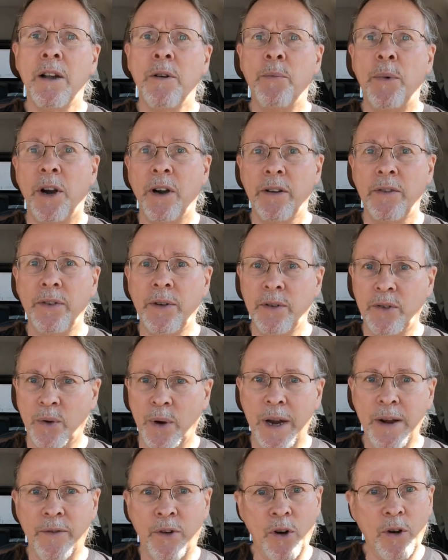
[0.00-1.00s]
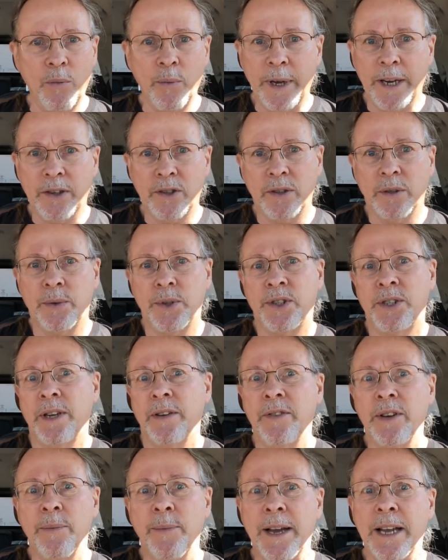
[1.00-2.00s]
Part of the drive home actually was
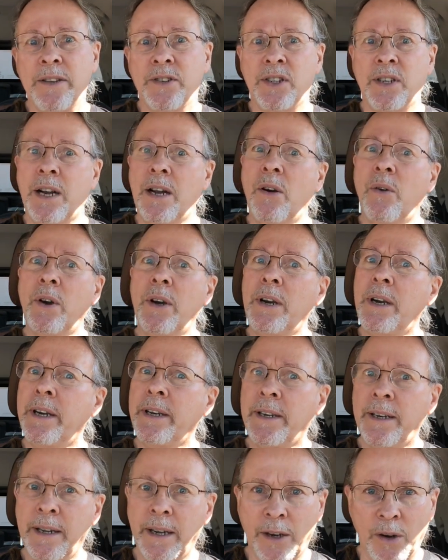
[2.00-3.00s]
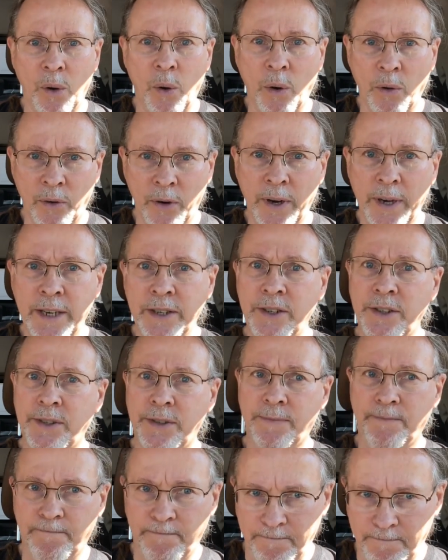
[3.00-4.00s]
70 miles an hour. I did not go over it. I
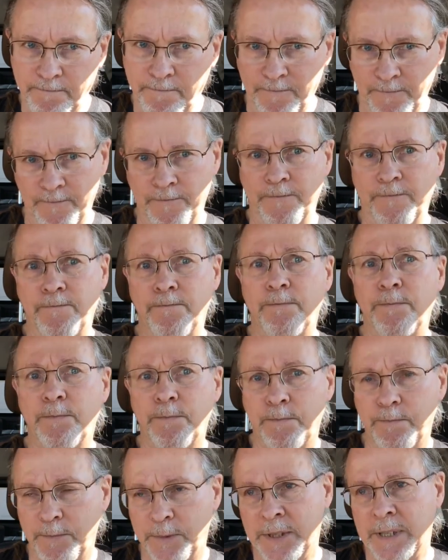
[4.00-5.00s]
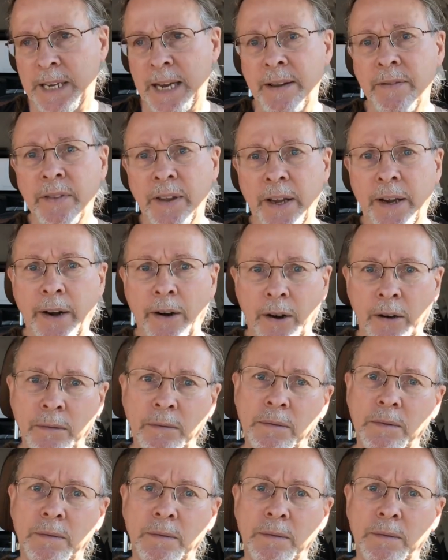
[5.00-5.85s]
just stayed there.